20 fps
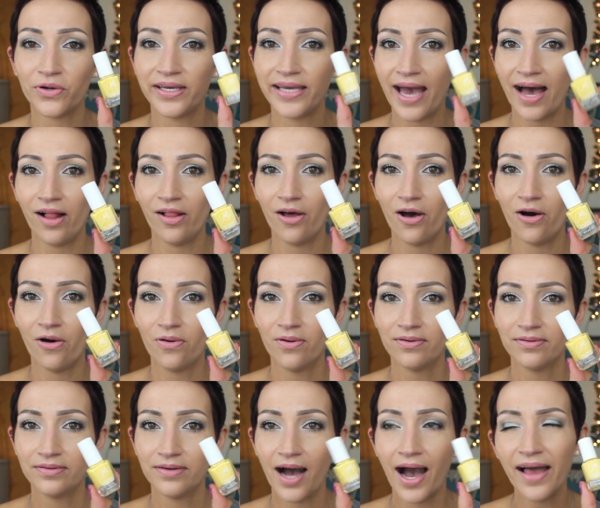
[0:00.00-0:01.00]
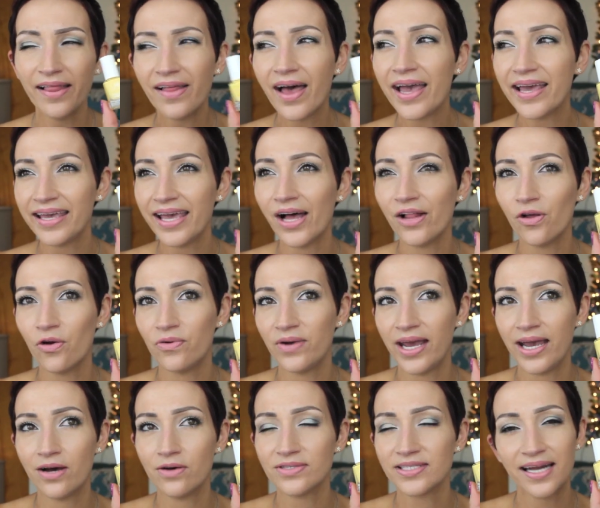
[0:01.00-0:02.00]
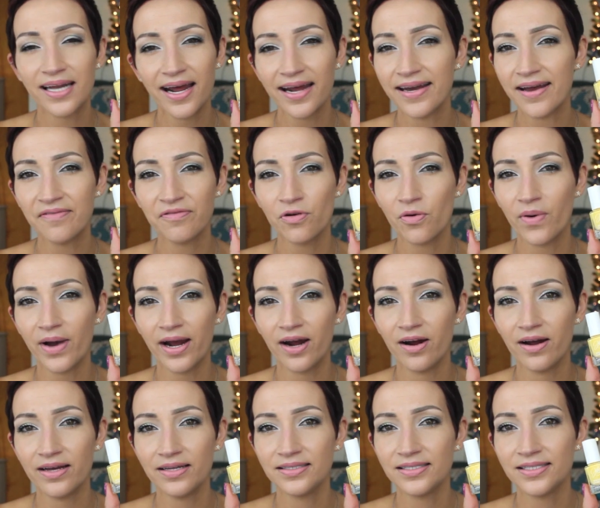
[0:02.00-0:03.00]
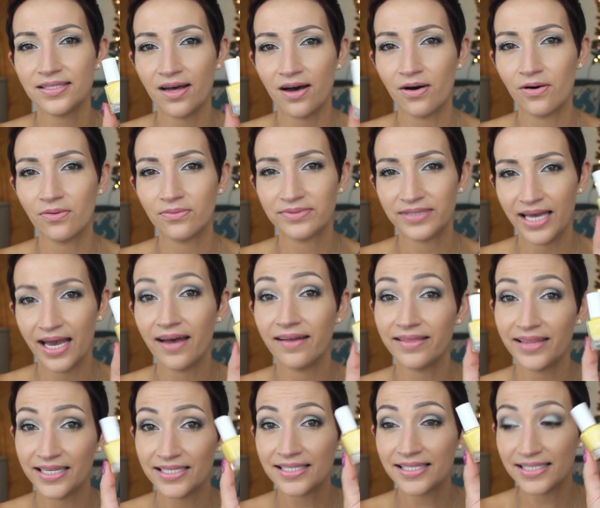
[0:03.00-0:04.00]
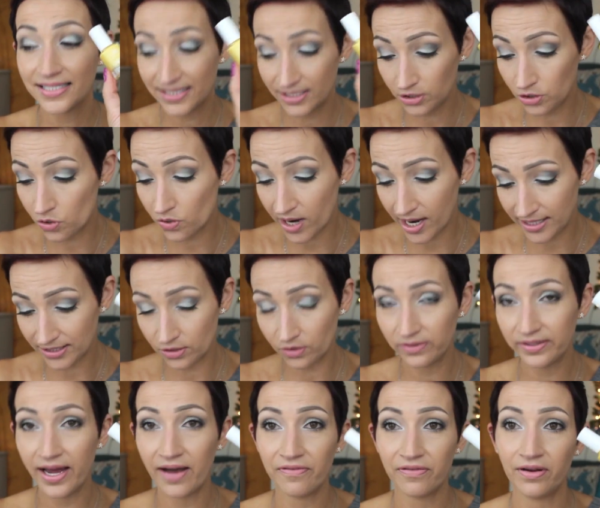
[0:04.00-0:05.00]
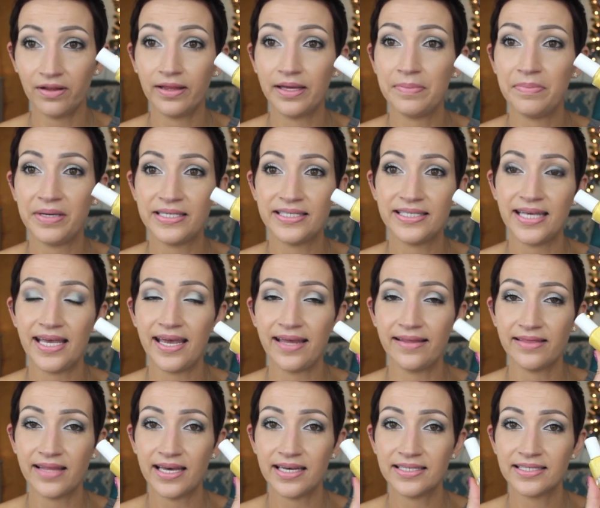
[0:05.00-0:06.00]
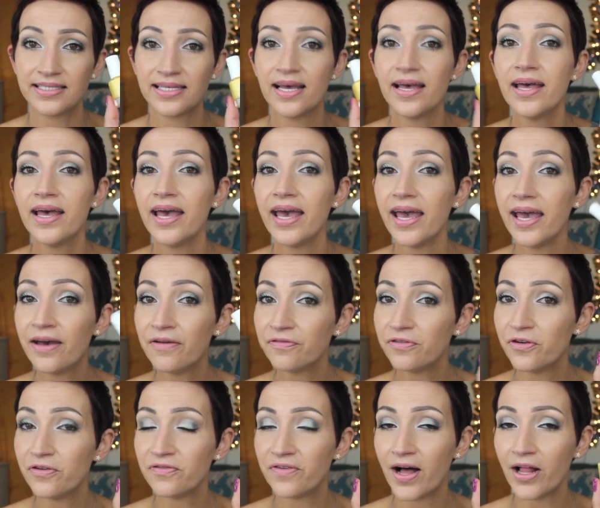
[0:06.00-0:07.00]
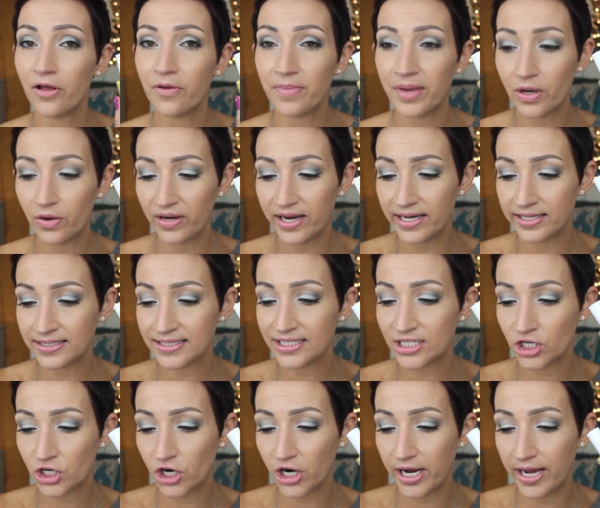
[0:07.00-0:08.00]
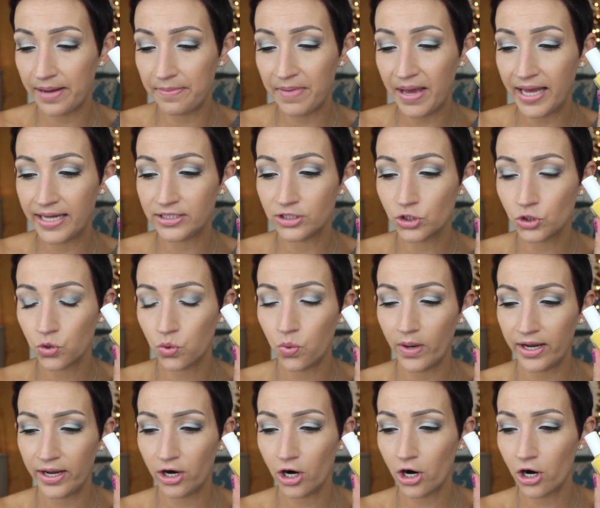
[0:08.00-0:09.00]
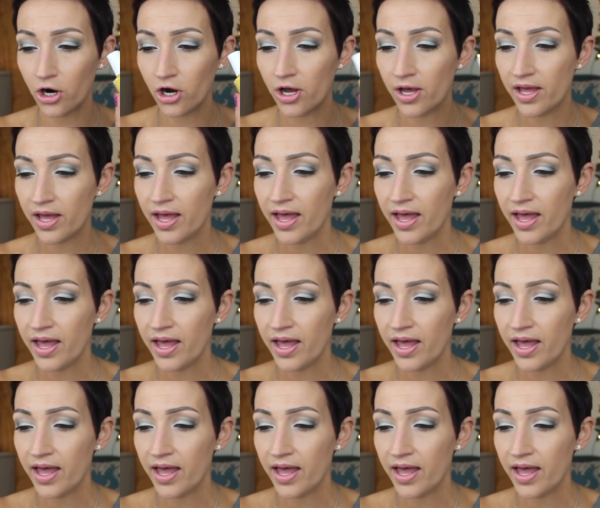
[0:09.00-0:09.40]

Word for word: yellow. I like yellow nails and I never wear it. So yeah, this is, you guys will definitely be seeing this if you follow me on Instagram and Twitter.